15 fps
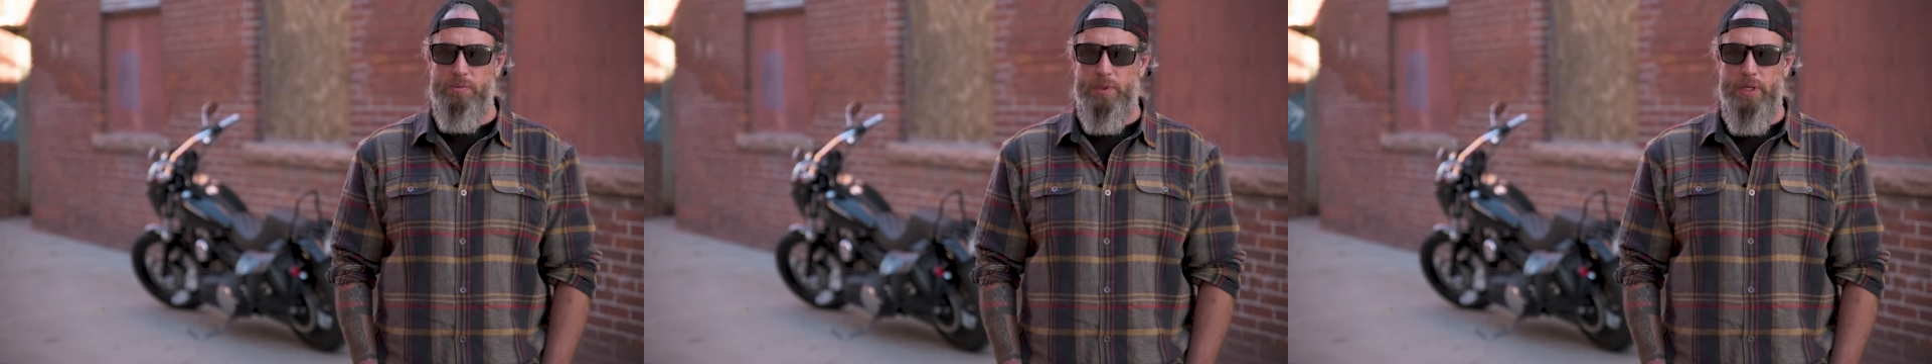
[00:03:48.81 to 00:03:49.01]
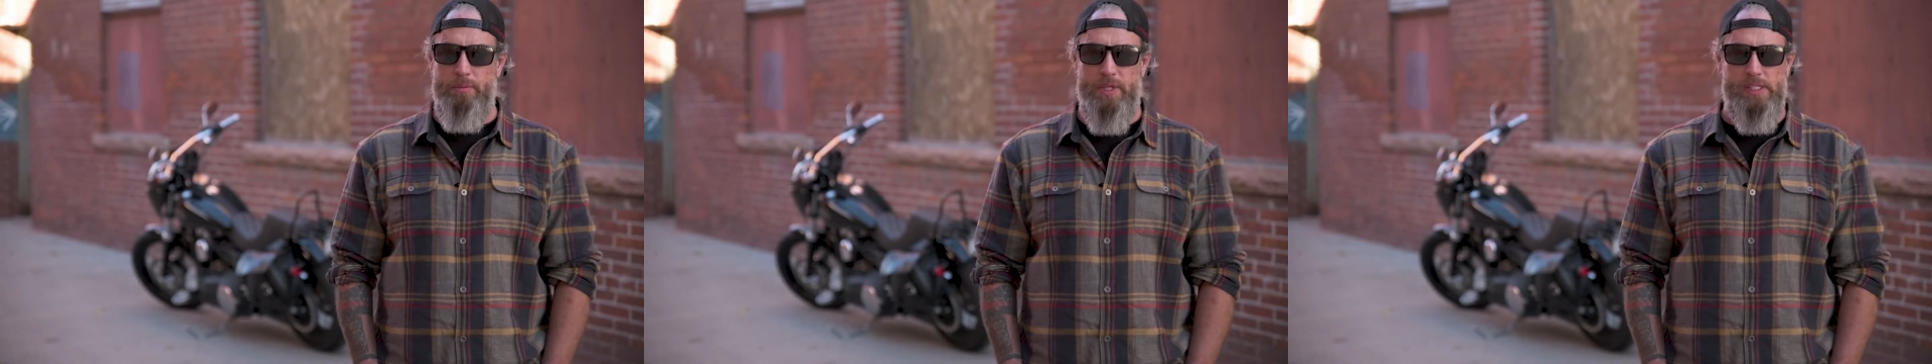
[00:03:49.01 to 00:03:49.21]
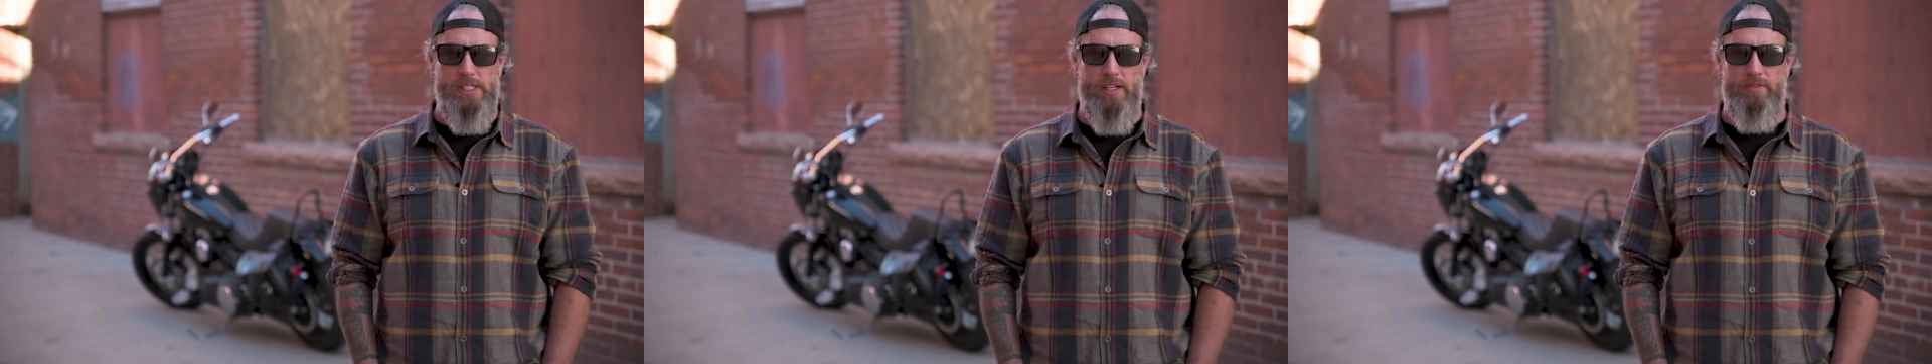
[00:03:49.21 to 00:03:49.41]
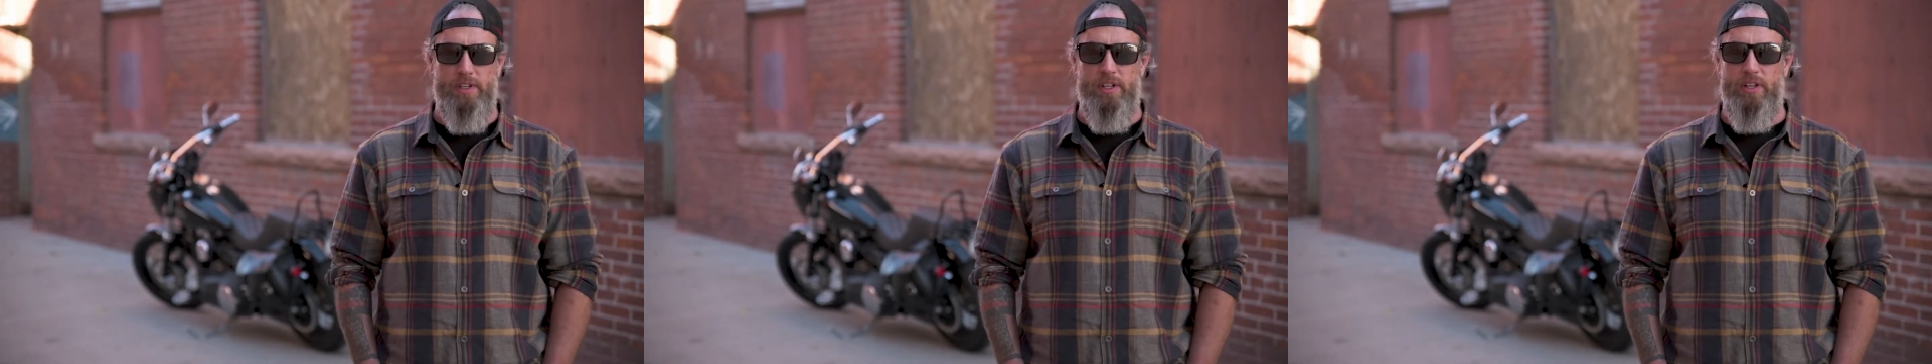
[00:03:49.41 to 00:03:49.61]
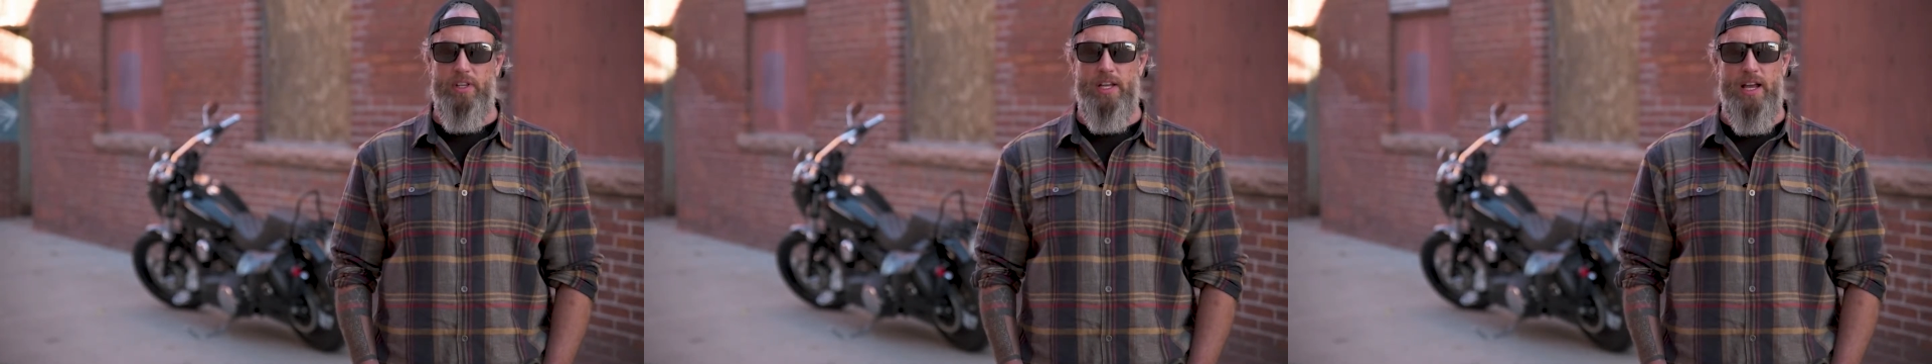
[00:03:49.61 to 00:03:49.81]
pretty much every
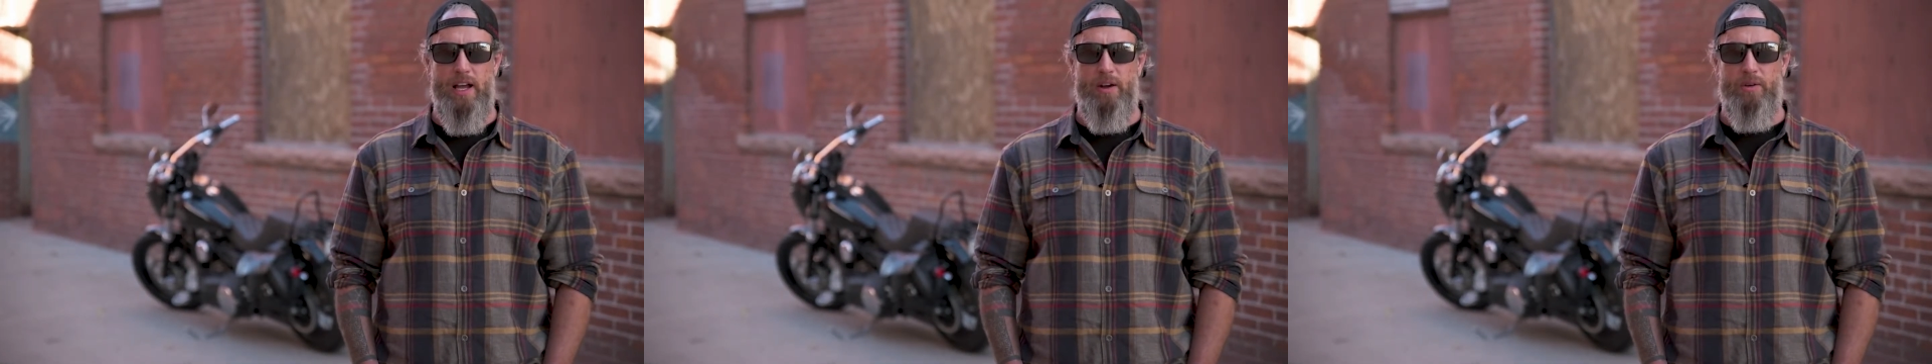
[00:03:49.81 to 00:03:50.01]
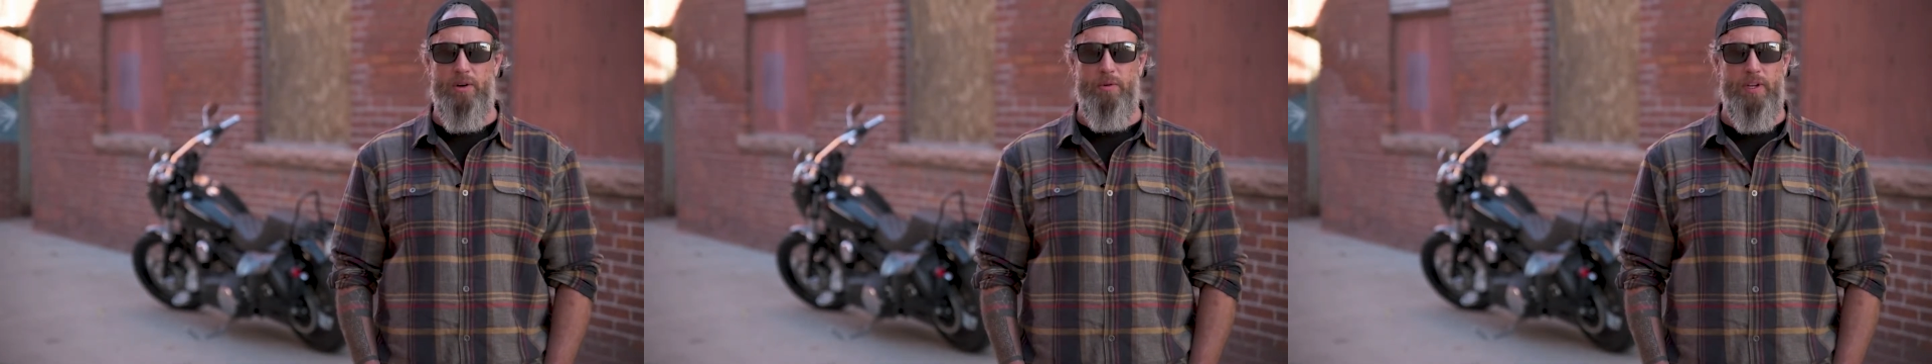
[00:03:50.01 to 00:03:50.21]
on the hour.